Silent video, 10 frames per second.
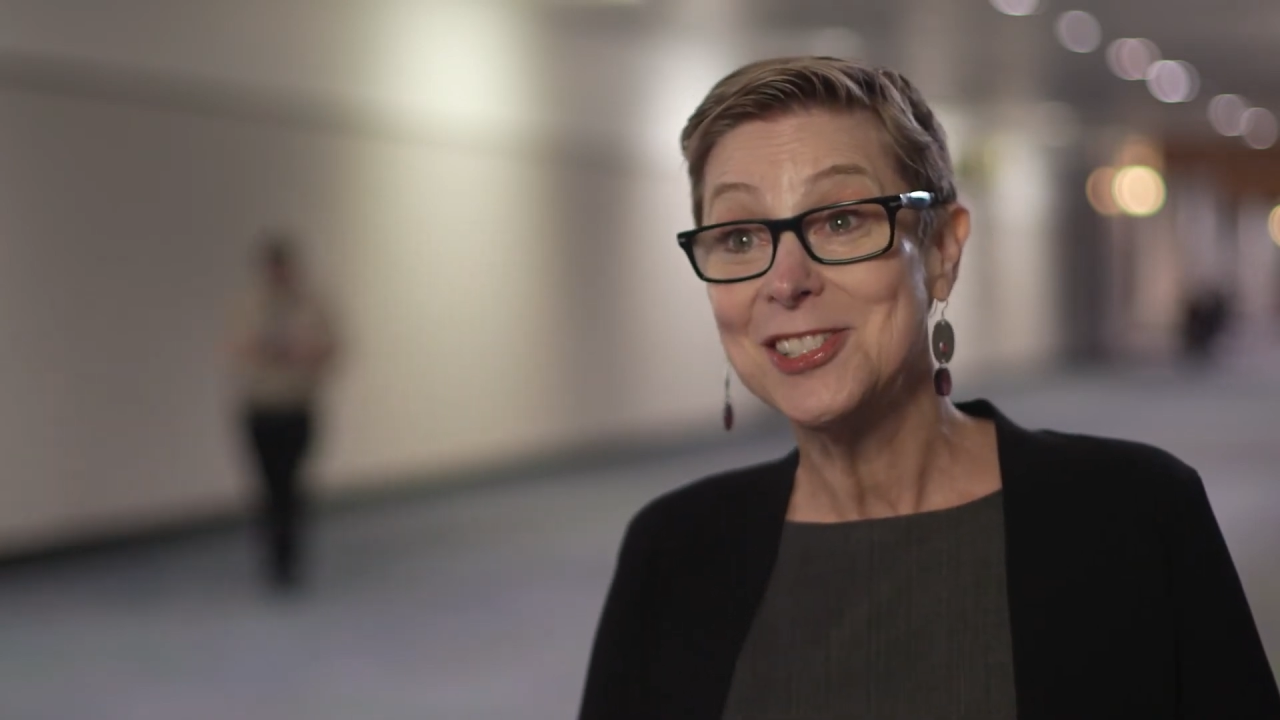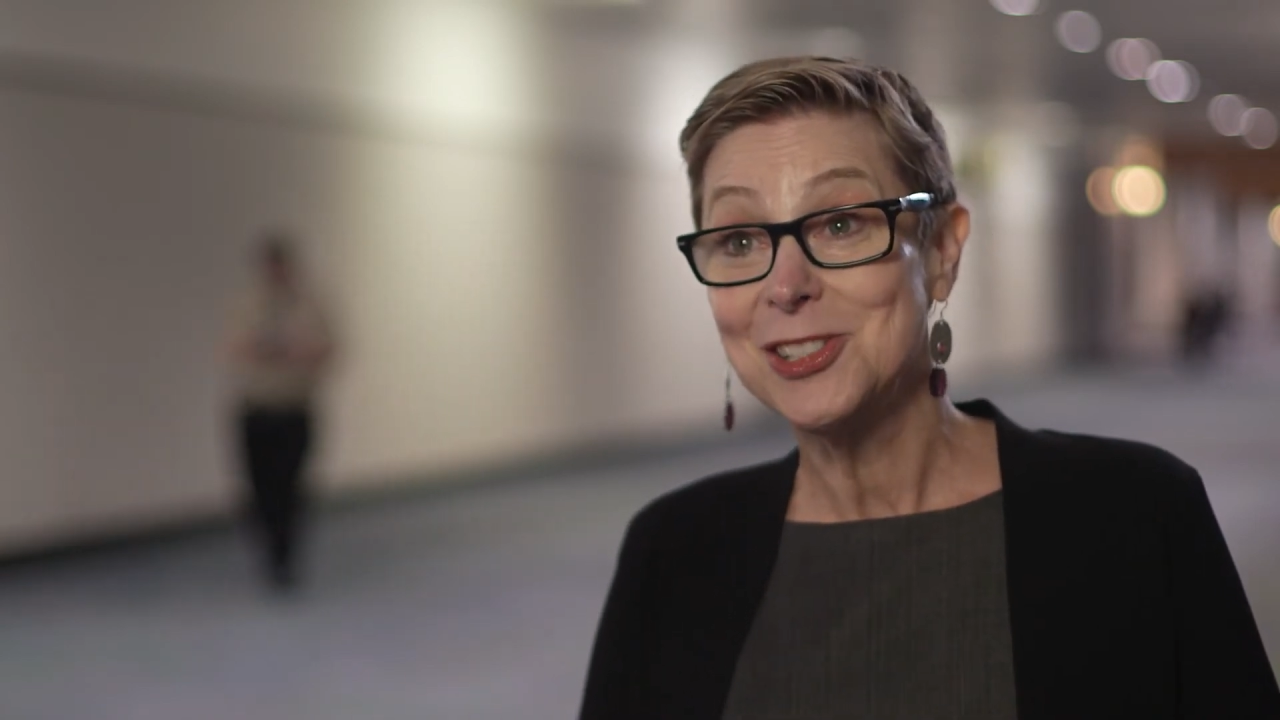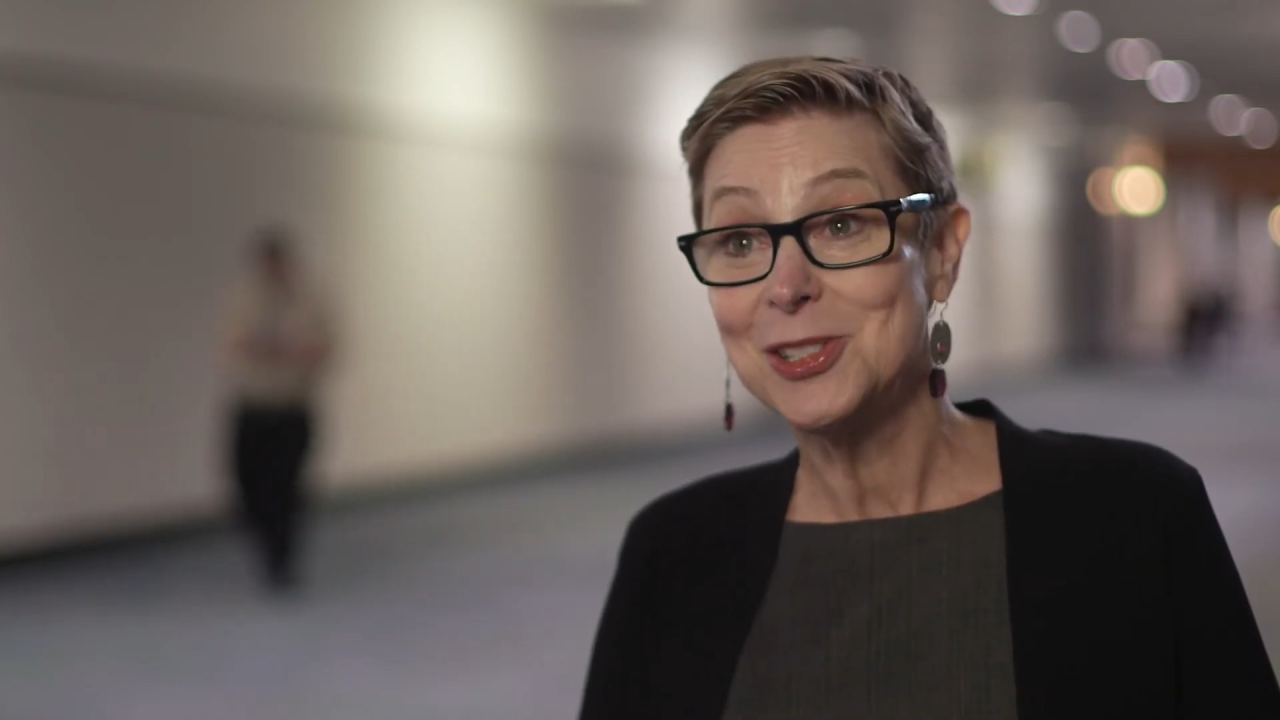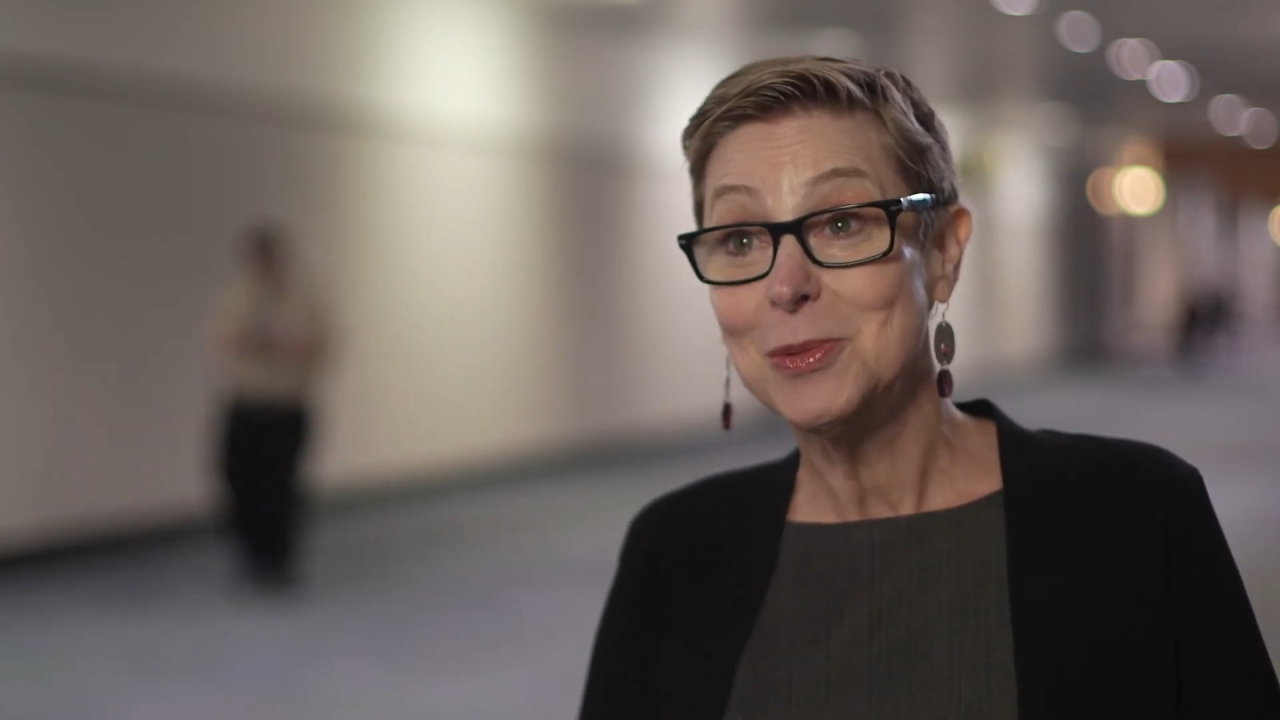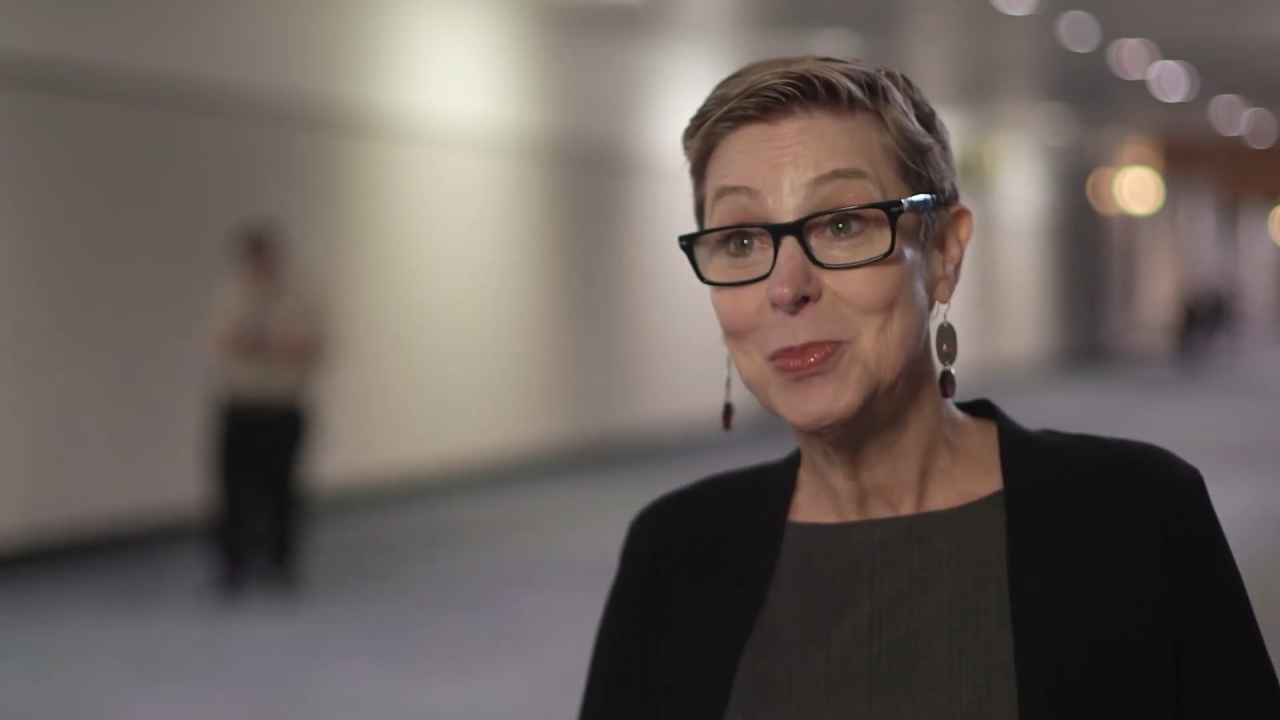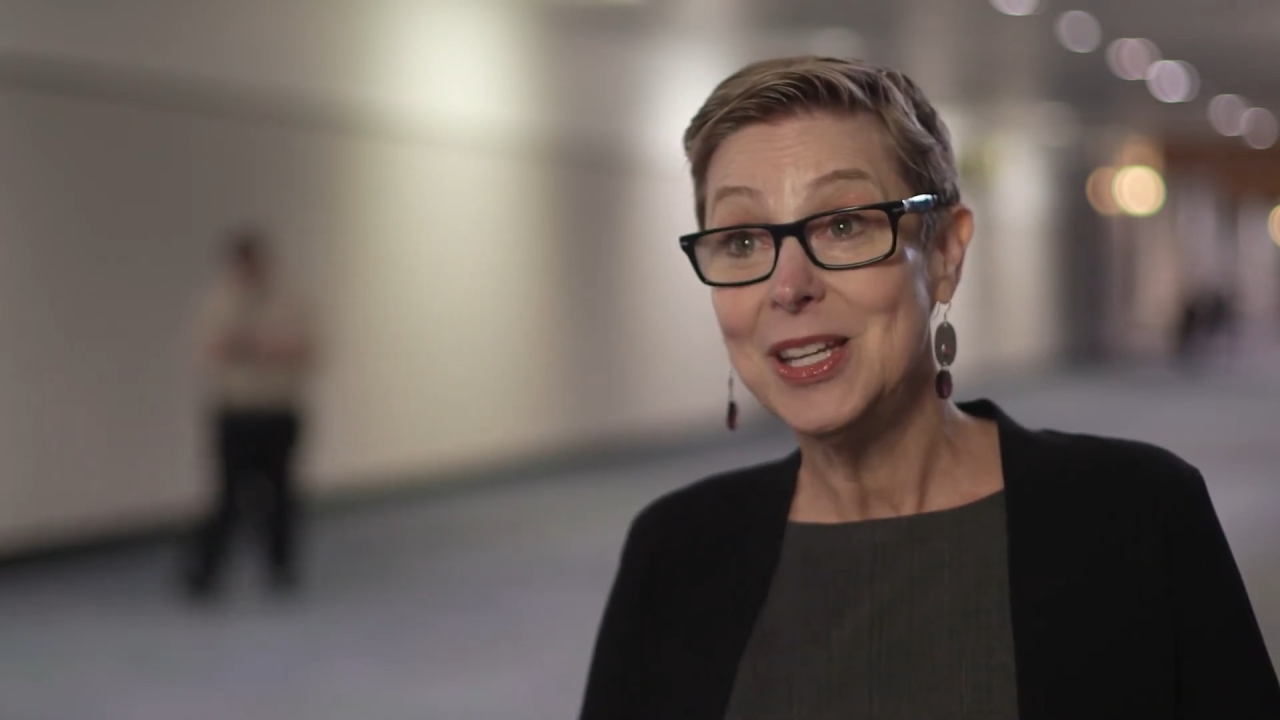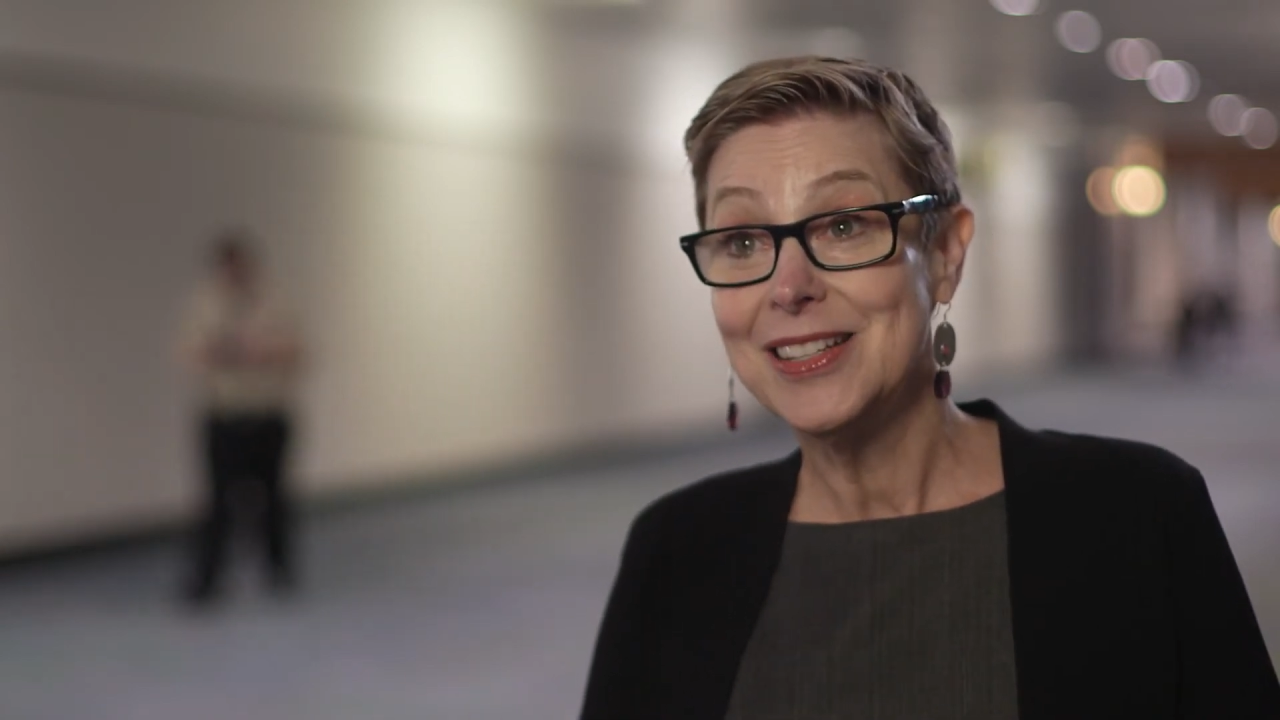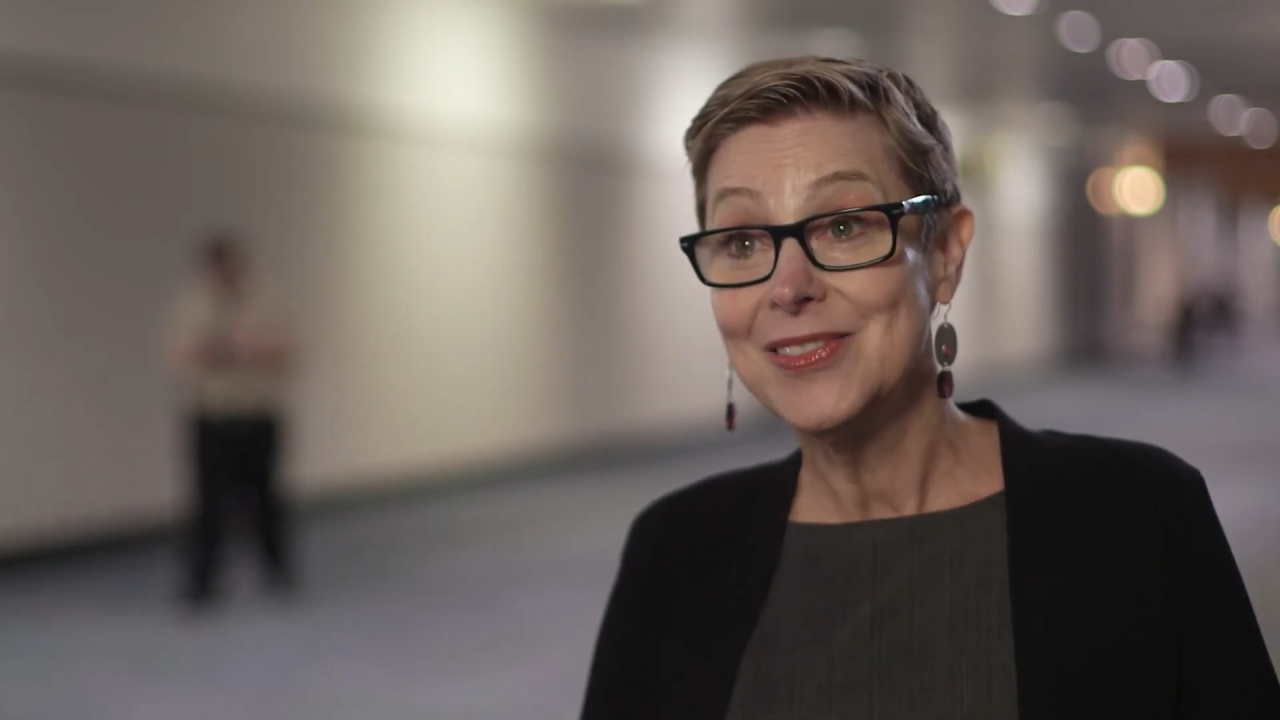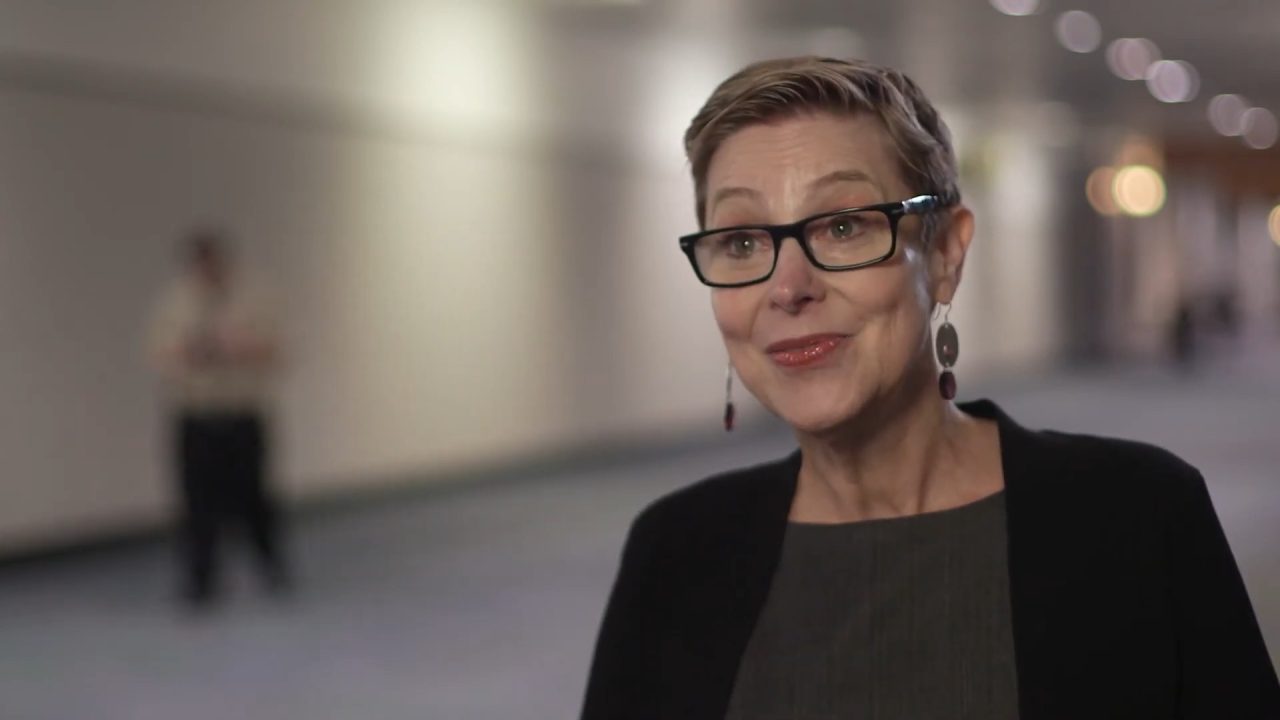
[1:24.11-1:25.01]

shouldn't be,